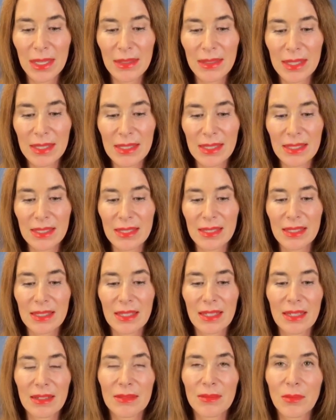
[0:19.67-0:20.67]
This is
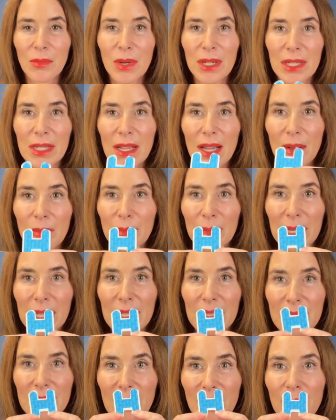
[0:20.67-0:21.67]
uh, one
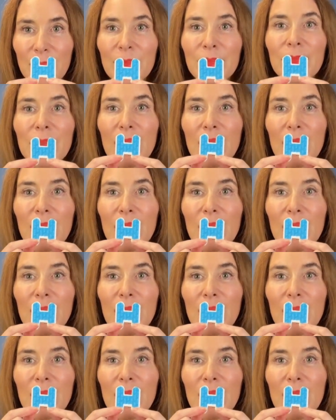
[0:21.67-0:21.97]
company, so